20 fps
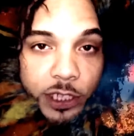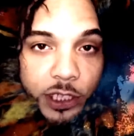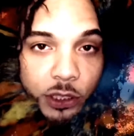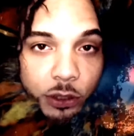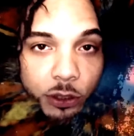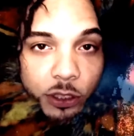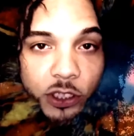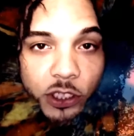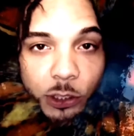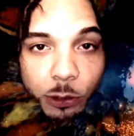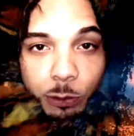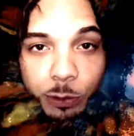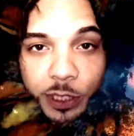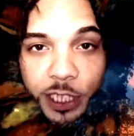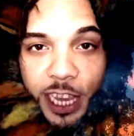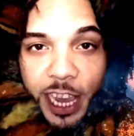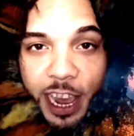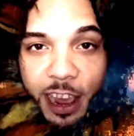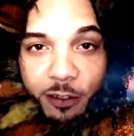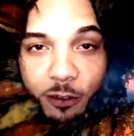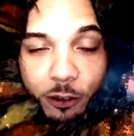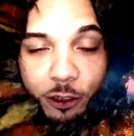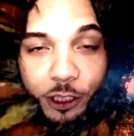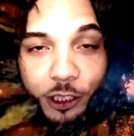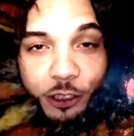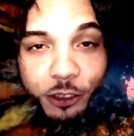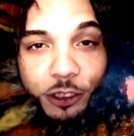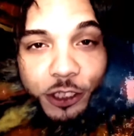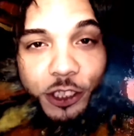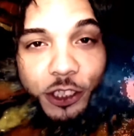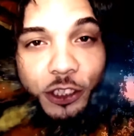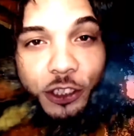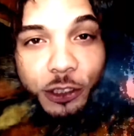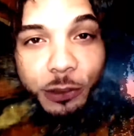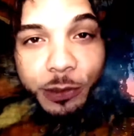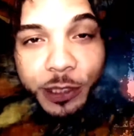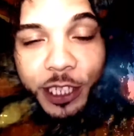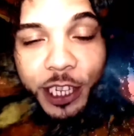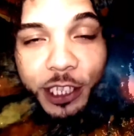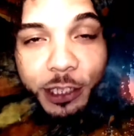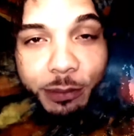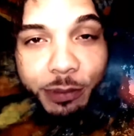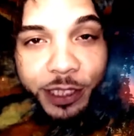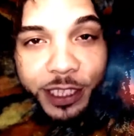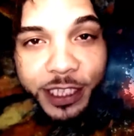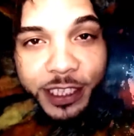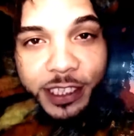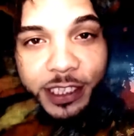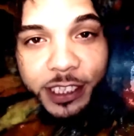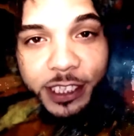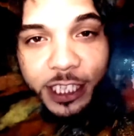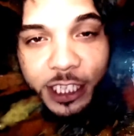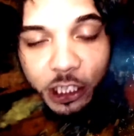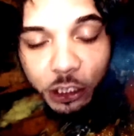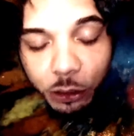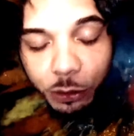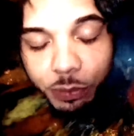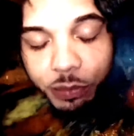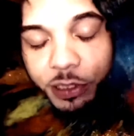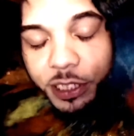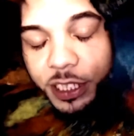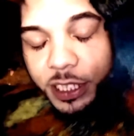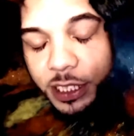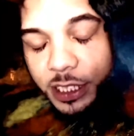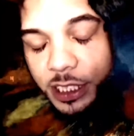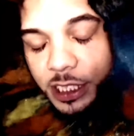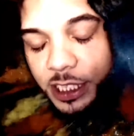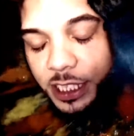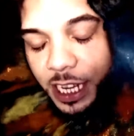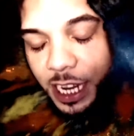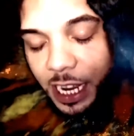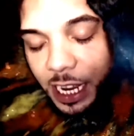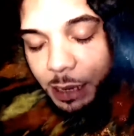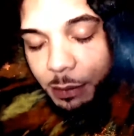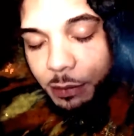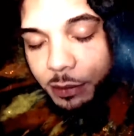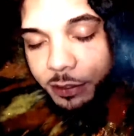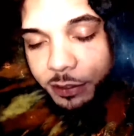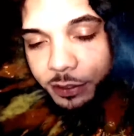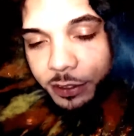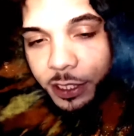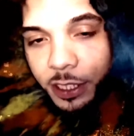resources we have on YouTube and other places, they do a pretty good job